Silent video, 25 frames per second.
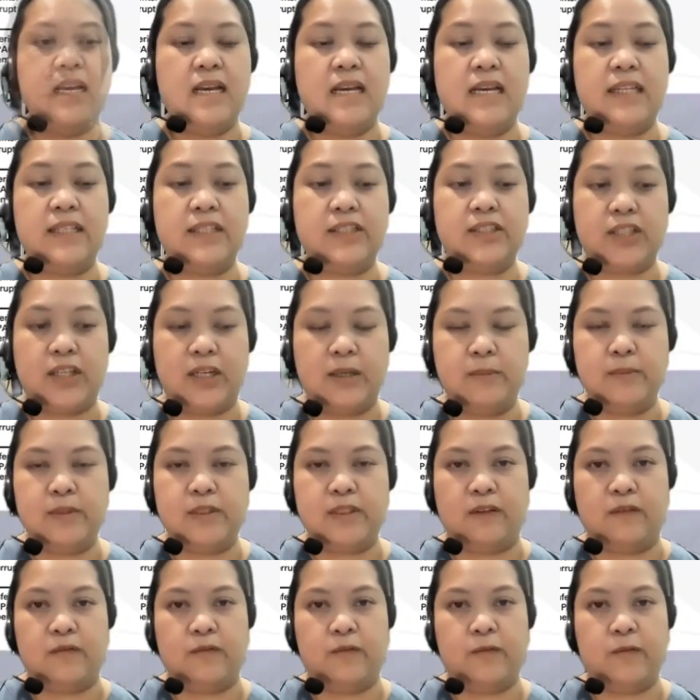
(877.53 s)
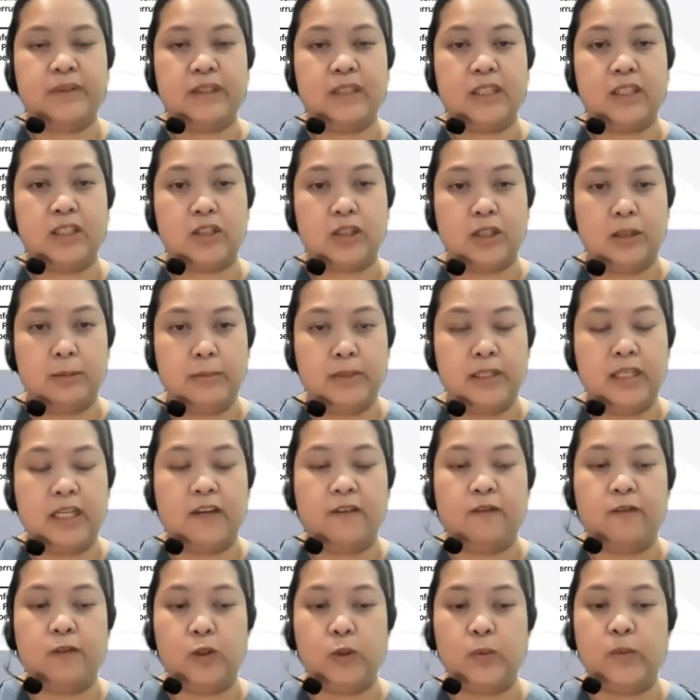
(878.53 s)
In terms of
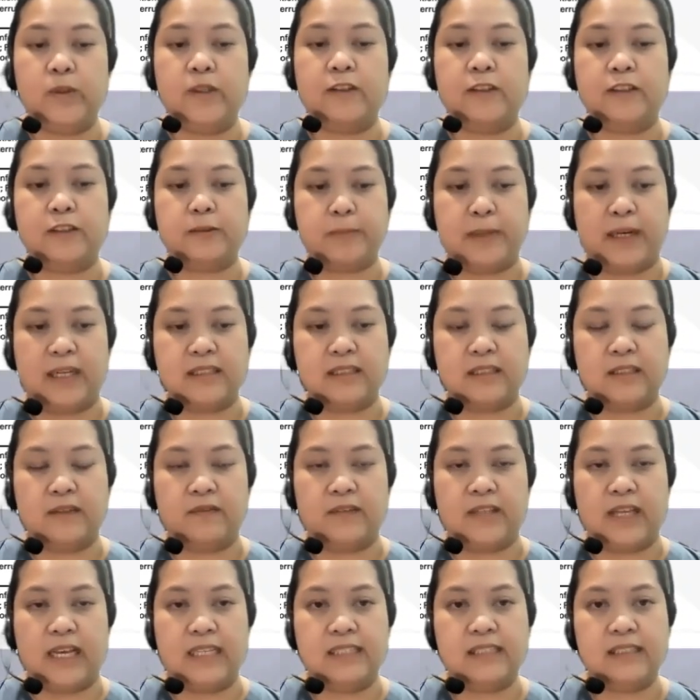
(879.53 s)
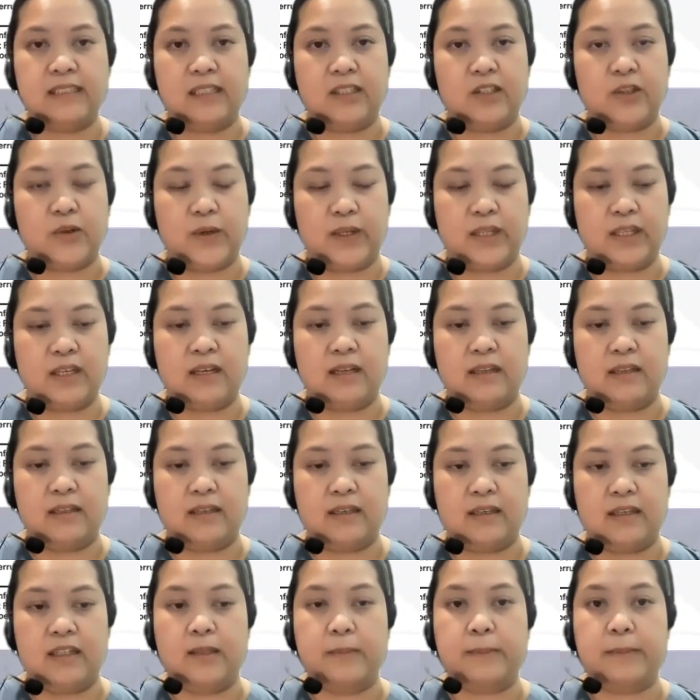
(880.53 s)
determining fluid responsiveness in
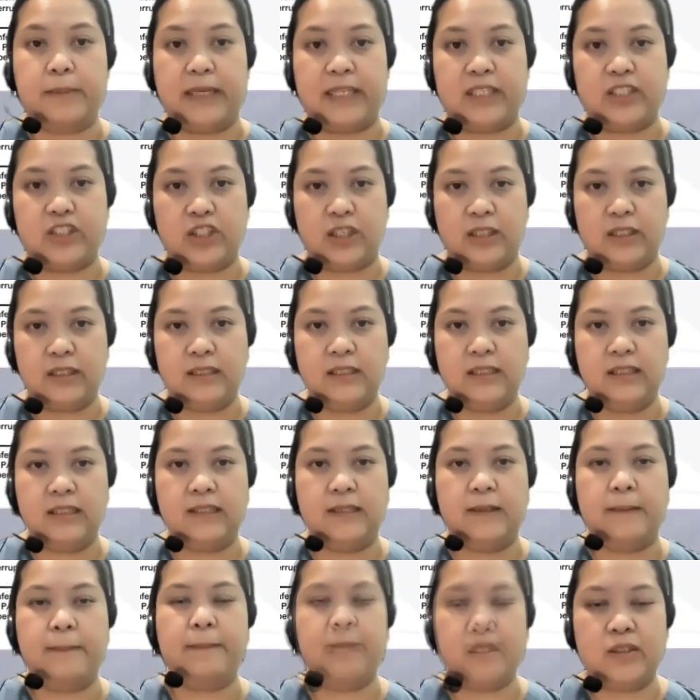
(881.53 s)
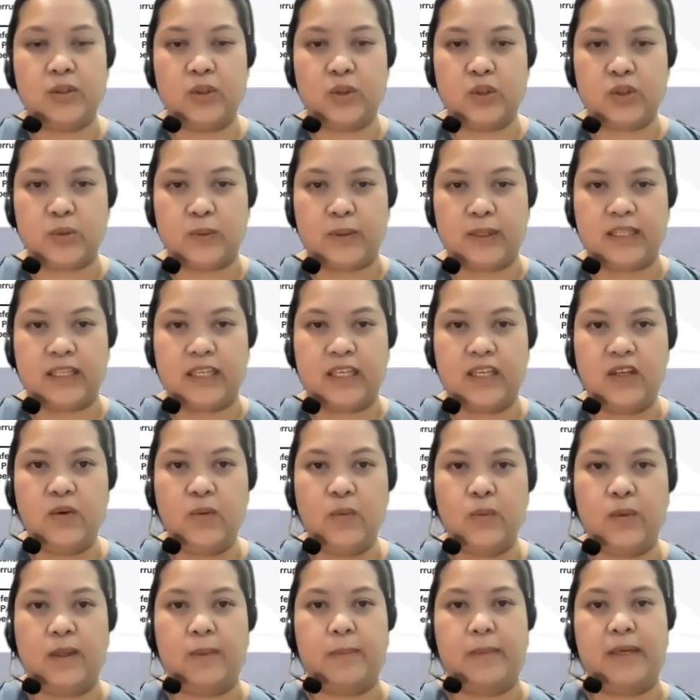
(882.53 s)
critically ill patients, usually
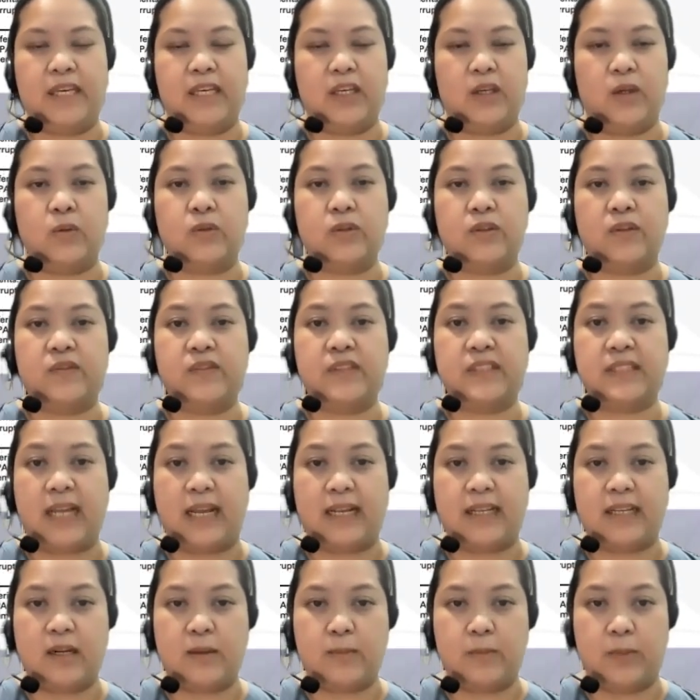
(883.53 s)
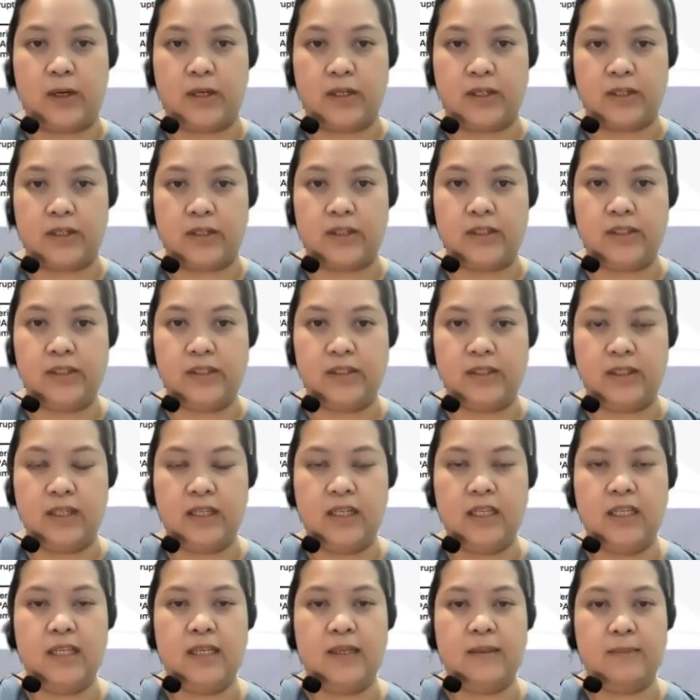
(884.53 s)
we make use of static markers,
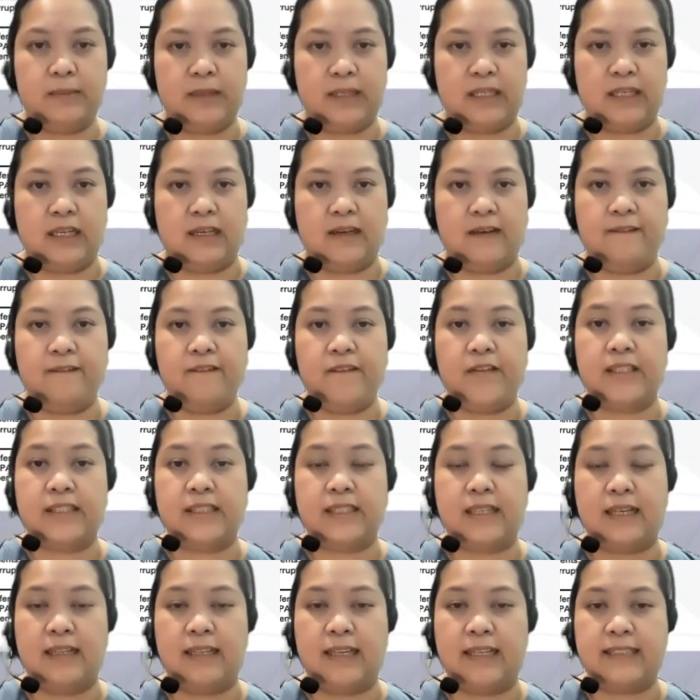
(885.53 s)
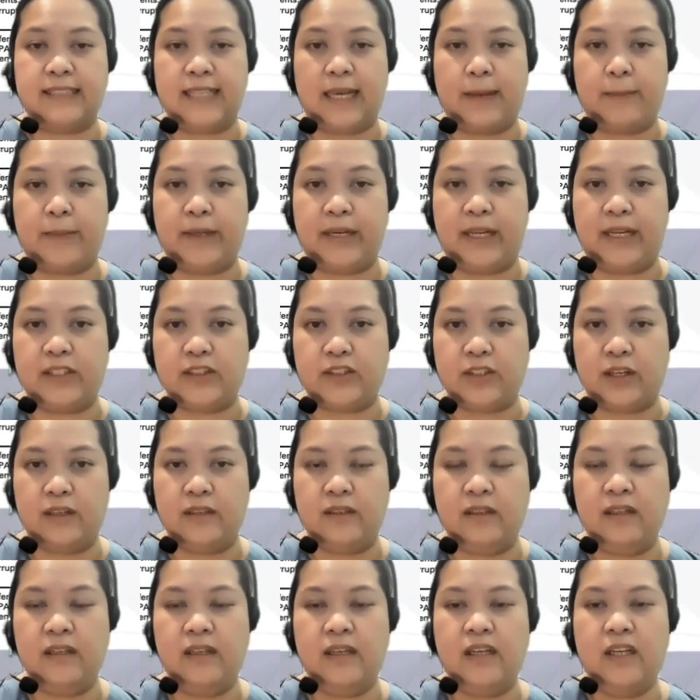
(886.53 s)
meaning physical
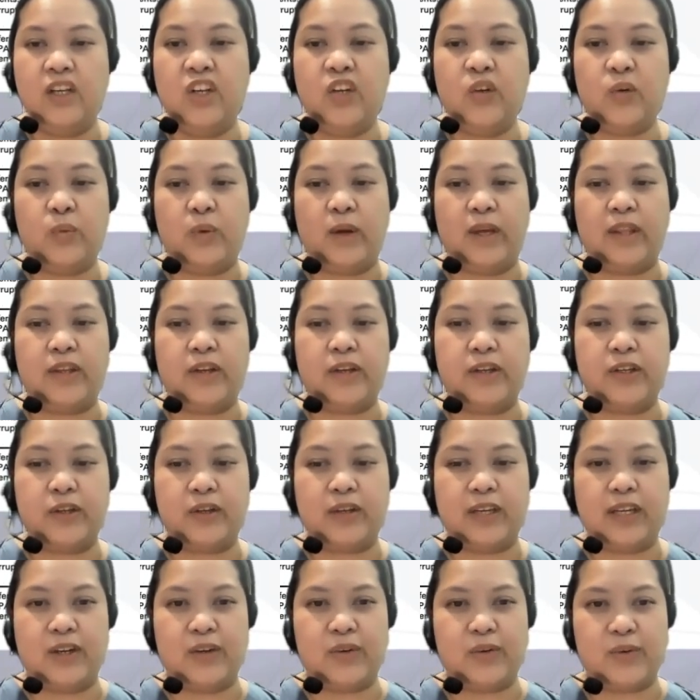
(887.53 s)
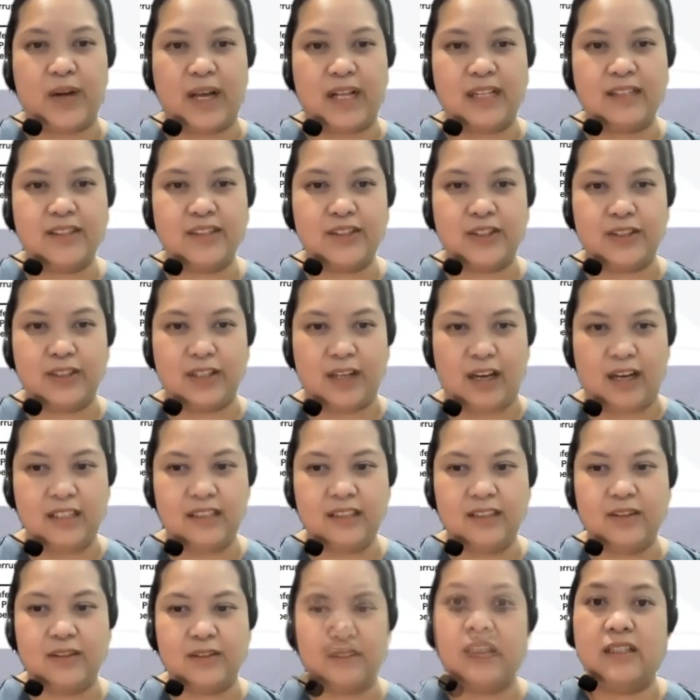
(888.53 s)
examination, whether you hear RALs or not,
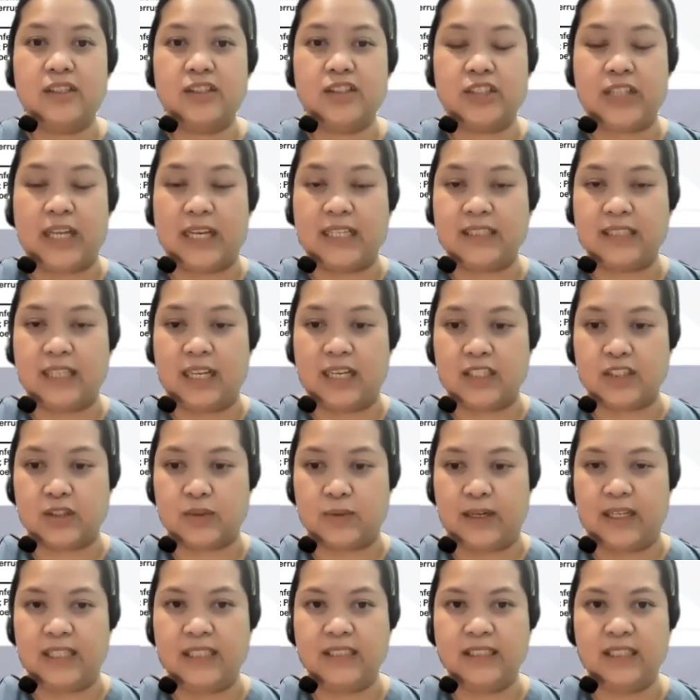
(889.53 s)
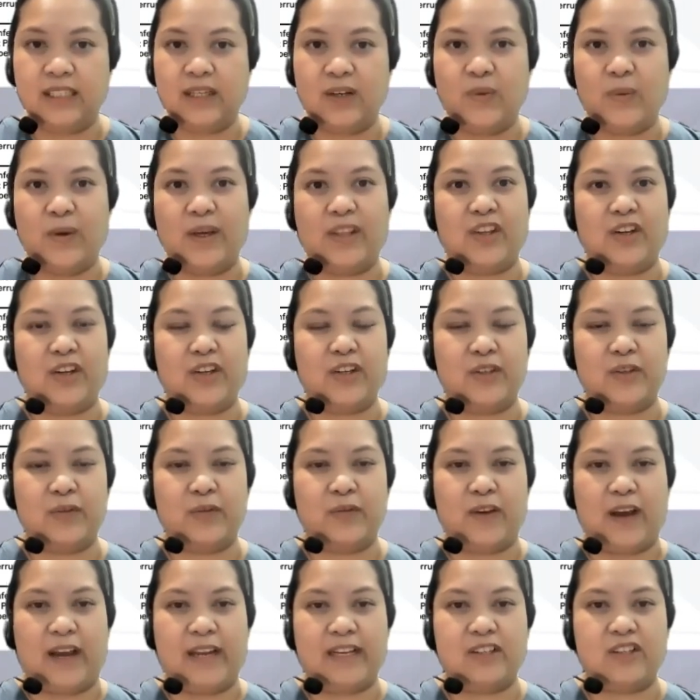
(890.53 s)
chest x-rays, whether you
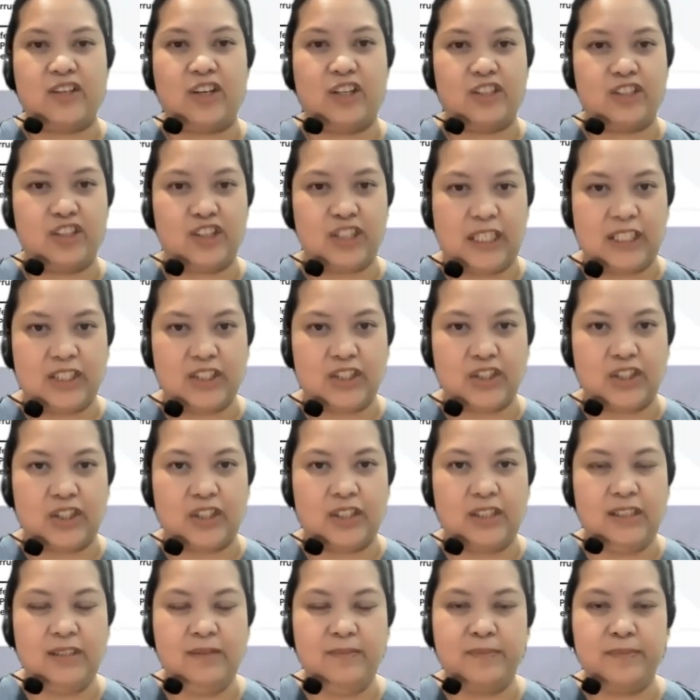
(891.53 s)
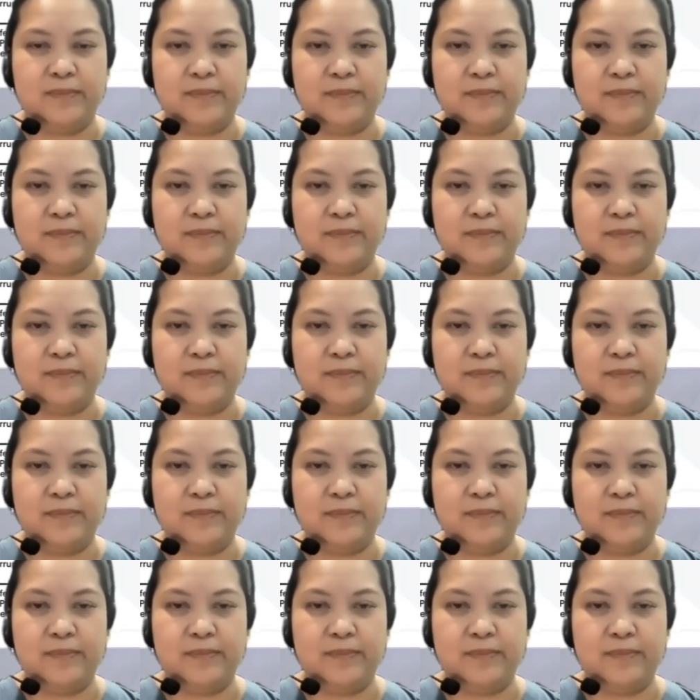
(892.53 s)
find congestion.